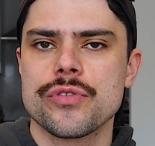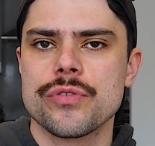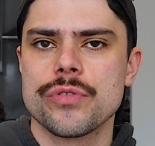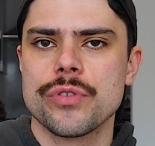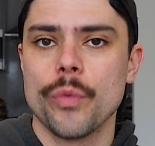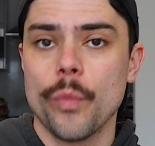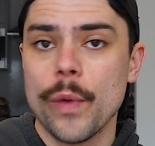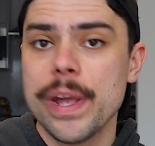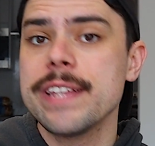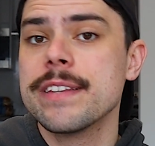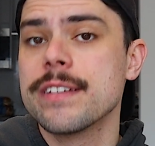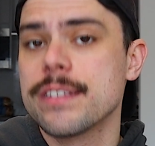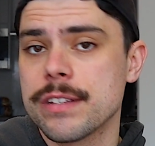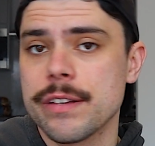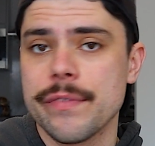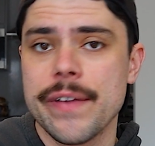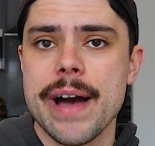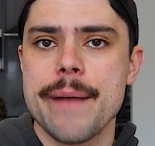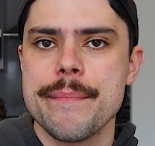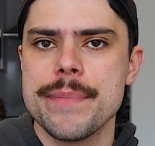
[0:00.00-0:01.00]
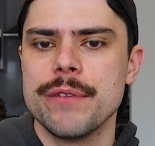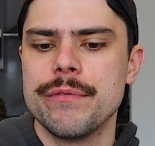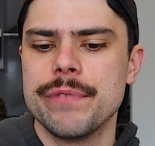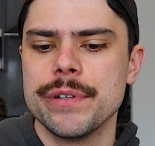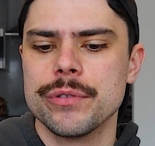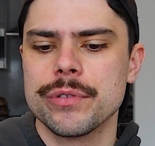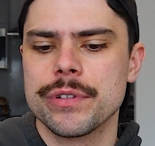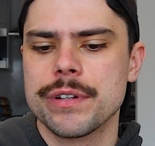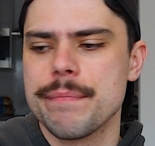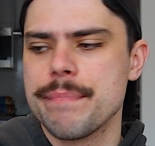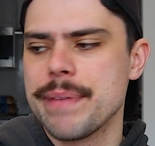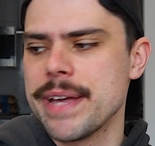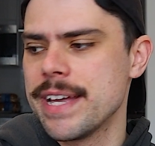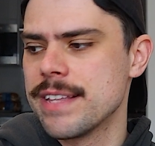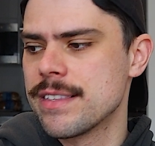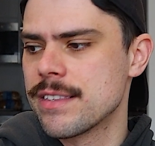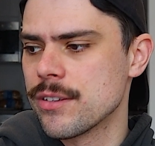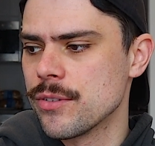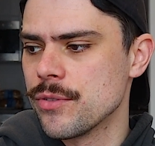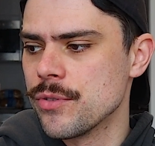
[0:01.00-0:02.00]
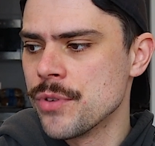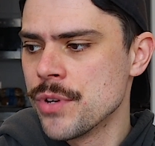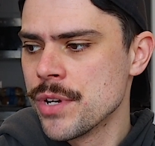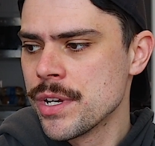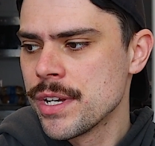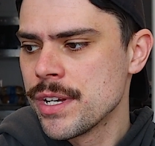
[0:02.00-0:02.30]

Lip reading: the weakness of our midfield compared to